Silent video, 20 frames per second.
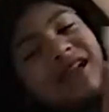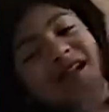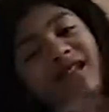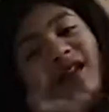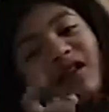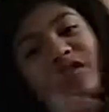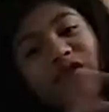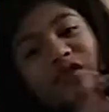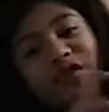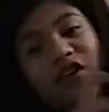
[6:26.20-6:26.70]
stay
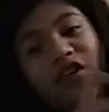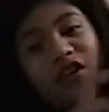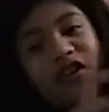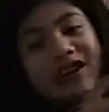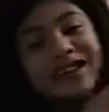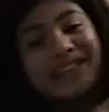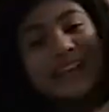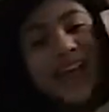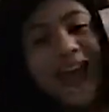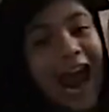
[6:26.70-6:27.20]
tuned for
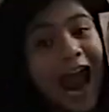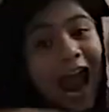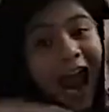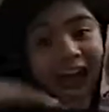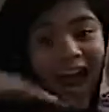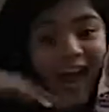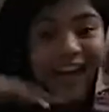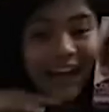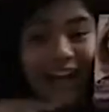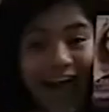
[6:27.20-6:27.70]
this...
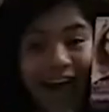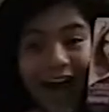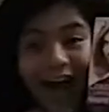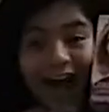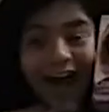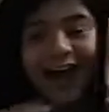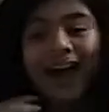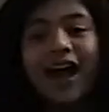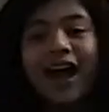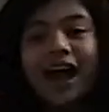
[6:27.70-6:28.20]

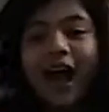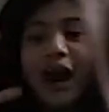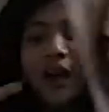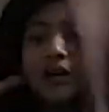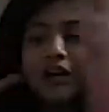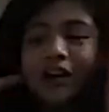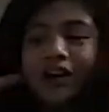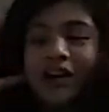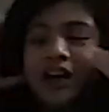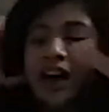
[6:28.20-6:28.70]

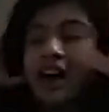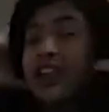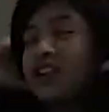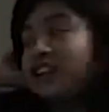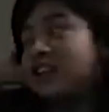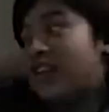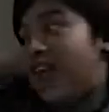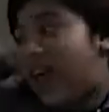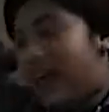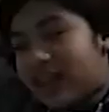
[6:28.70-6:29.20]
I'm gonna
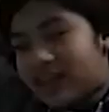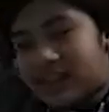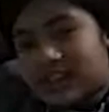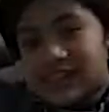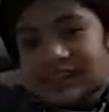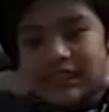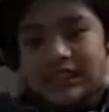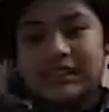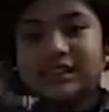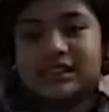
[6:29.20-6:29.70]
color like
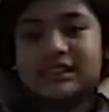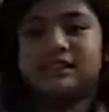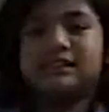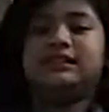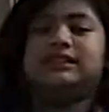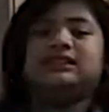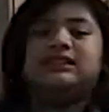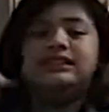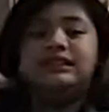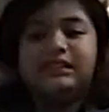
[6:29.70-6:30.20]

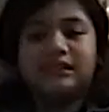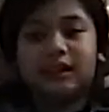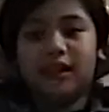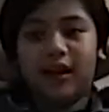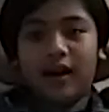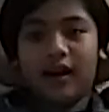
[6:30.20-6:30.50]
this...